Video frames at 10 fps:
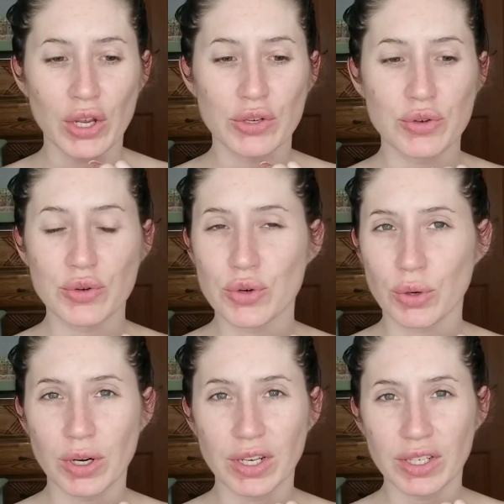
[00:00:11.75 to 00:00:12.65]

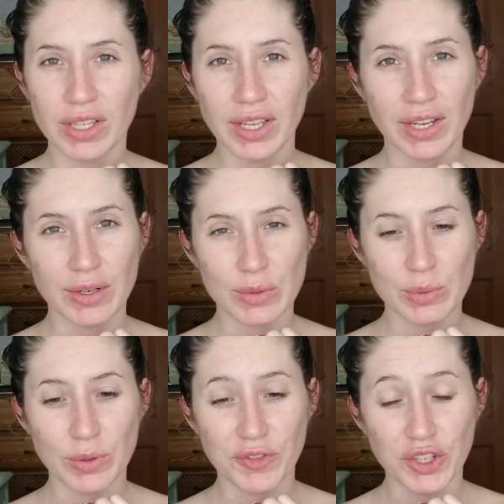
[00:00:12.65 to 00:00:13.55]
tutorial and
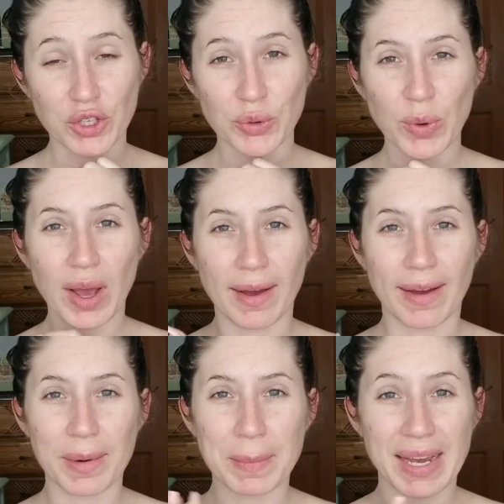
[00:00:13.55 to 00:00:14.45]
review
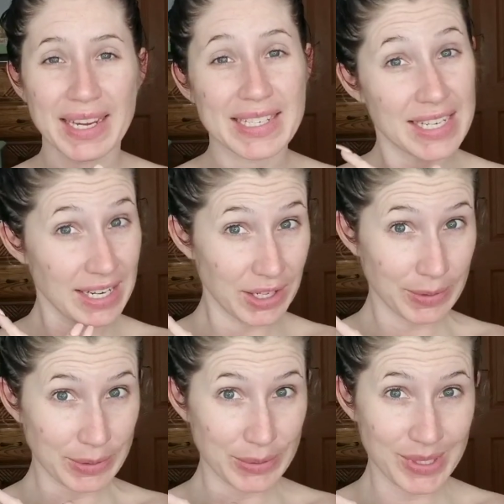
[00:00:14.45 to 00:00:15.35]
on my tanning
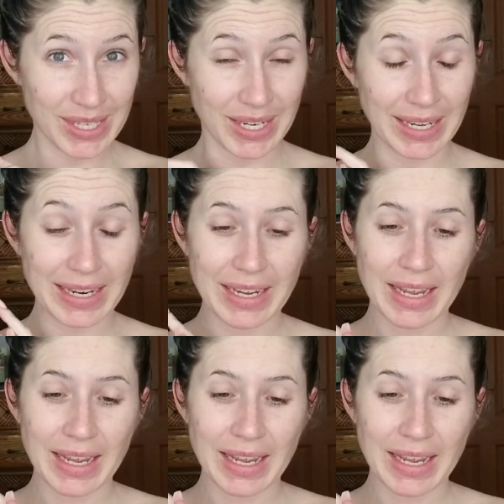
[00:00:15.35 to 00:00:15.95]
routine.